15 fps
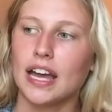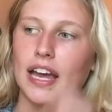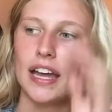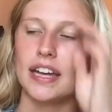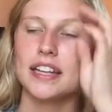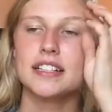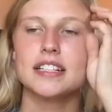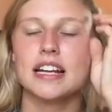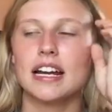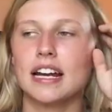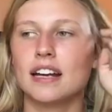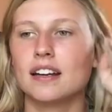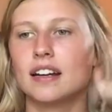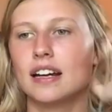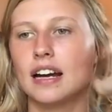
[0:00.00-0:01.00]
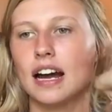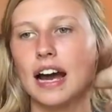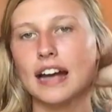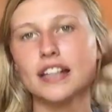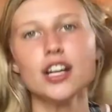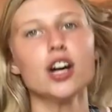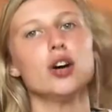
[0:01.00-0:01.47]
And
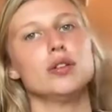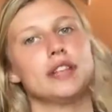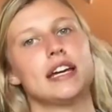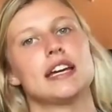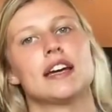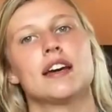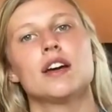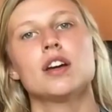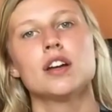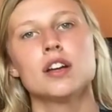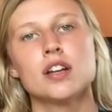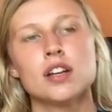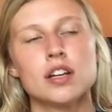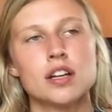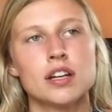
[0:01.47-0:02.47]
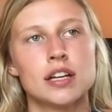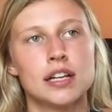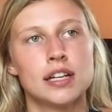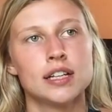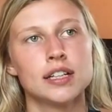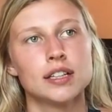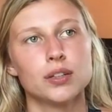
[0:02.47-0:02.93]
I know like
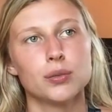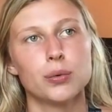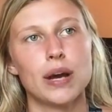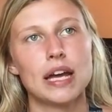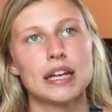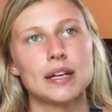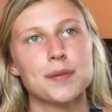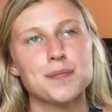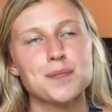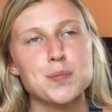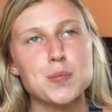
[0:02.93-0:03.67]
when